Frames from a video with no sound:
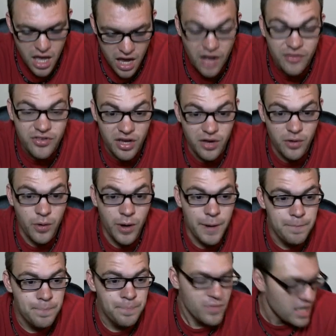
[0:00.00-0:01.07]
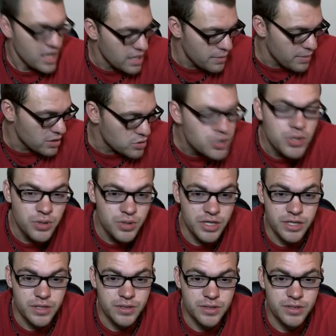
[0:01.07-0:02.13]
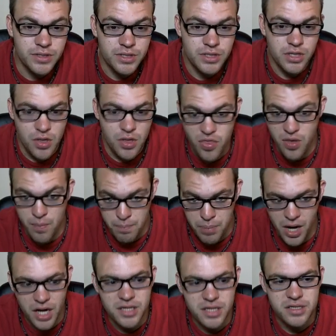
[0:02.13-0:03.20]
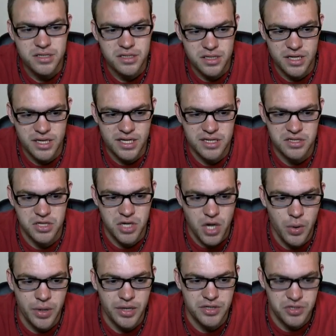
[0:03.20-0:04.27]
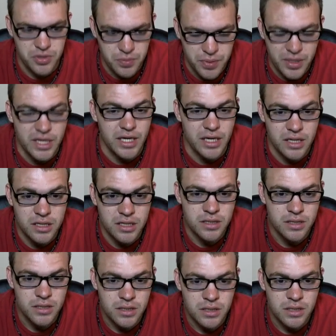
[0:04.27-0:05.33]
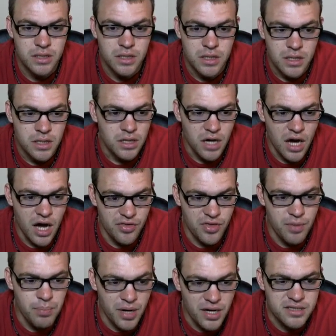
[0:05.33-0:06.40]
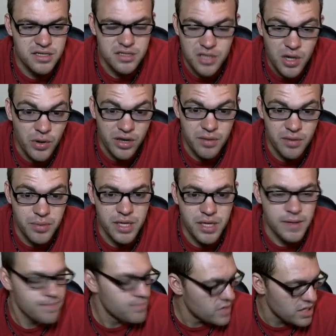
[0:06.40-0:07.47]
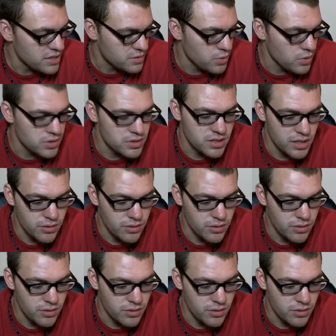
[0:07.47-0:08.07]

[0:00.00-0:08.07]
I'll tell you what. In about 2 years, the buzz is going to be esports.